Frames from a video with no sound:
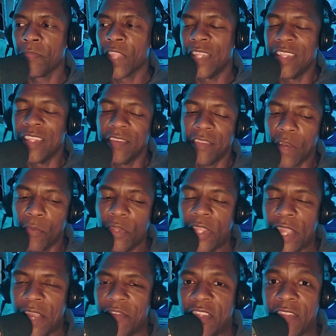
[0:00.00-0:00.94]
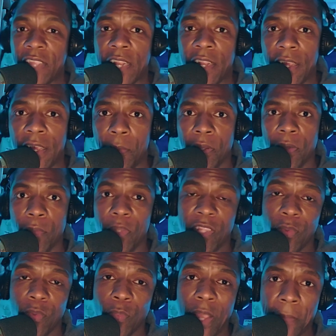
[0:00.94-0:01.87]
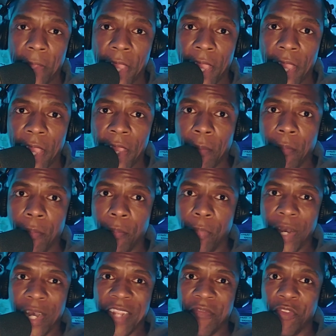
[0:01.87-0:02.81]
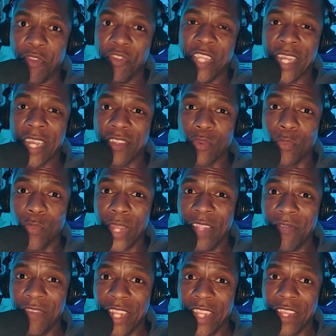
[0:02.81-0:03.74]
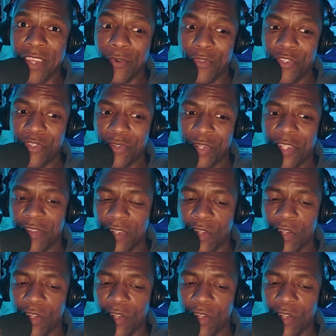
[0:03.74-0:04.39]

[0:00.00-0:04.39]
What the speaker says: This is how we have it set up with the webcam. But if you check out the wedding videos, you're going to see the